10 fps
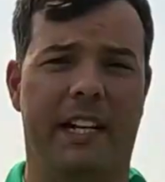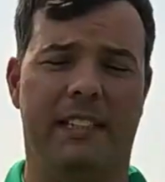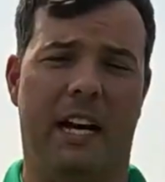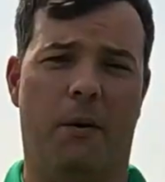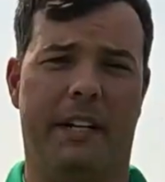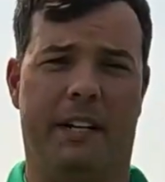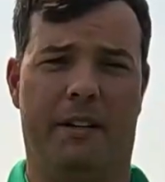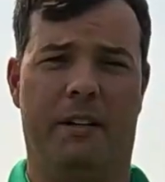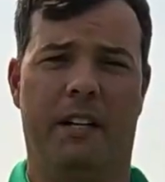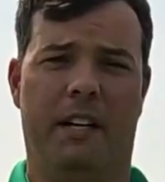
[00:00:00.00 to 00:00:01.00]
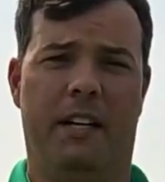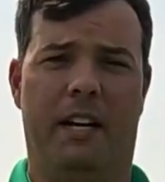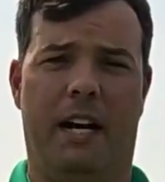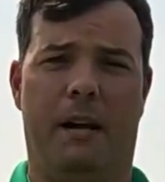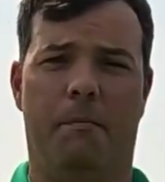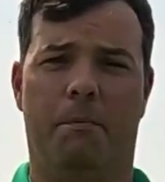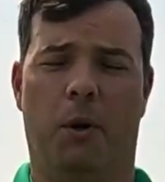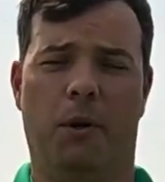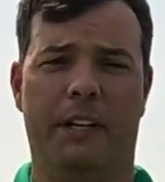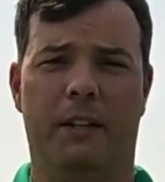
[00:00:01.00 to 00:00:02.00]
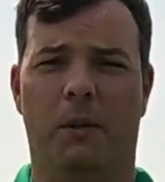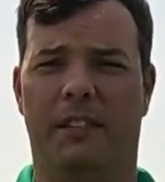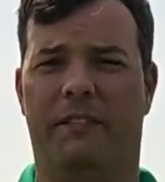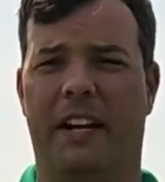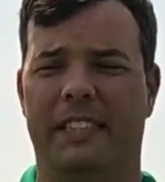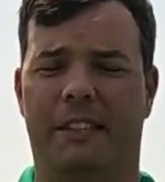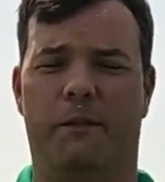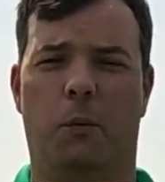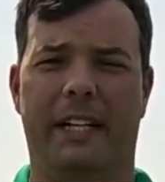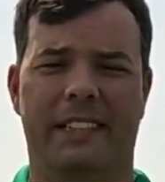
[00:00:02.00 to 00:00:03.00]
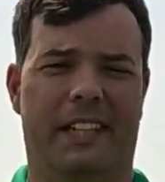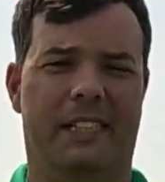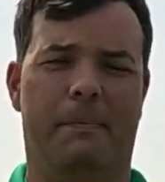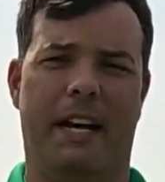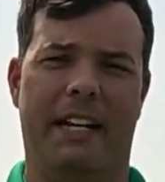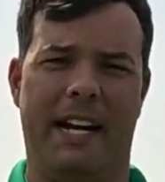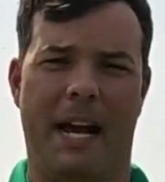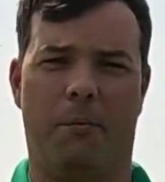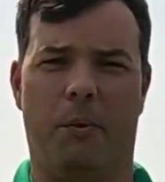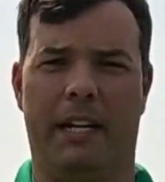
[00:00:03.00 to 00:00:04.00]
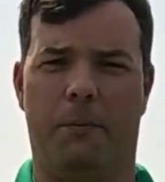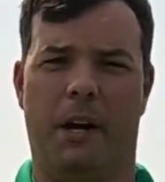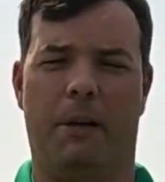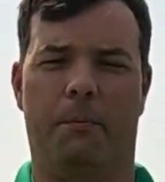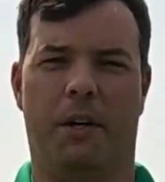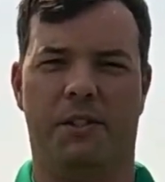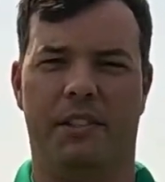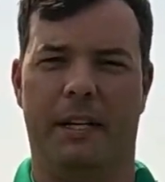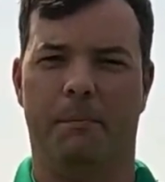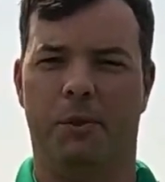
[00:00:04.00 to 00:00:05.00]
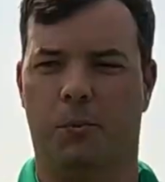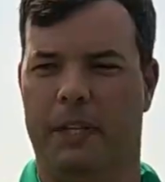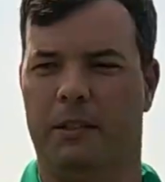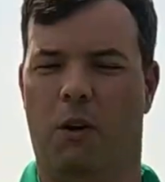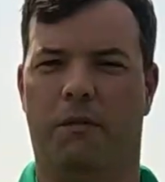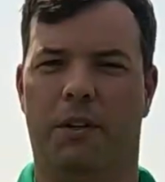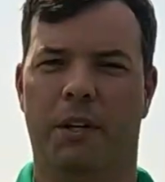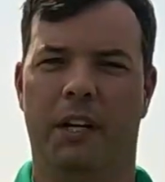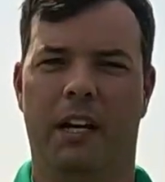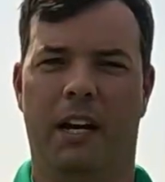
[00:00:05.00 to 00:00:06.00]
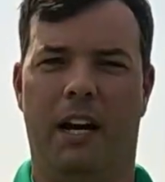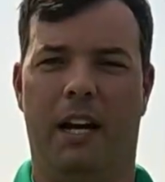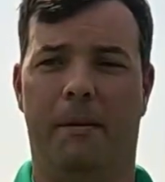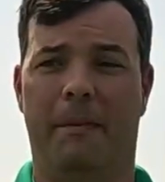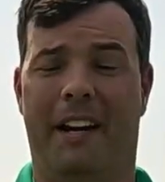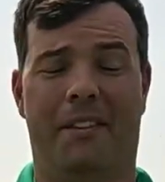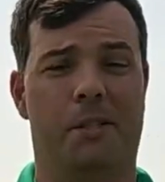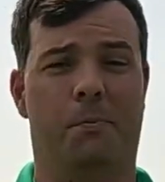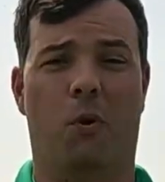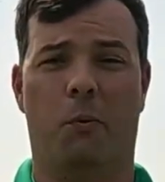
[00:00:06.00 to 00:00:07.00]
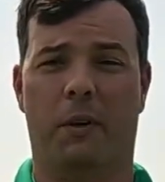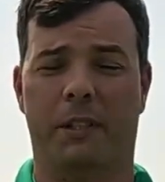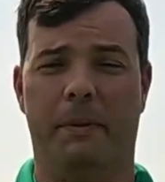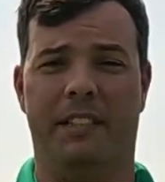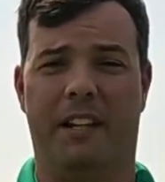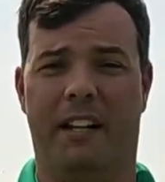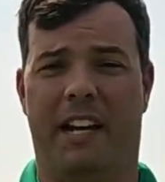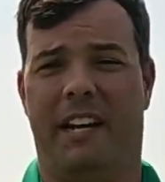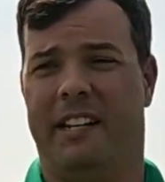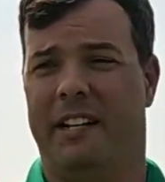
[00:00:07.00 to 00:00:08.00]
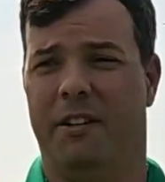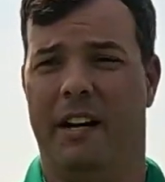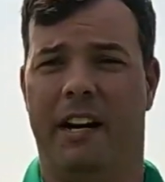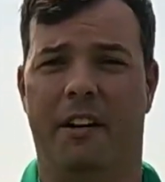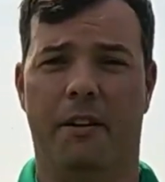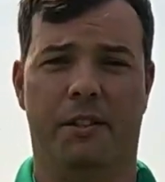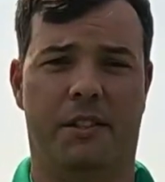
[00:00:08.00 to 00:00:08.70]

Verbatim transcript: days out here um, pulling those invasive weeds like spotted knapweed, wild parsnip, sweet clover. Um, and there's more work to be done at here and other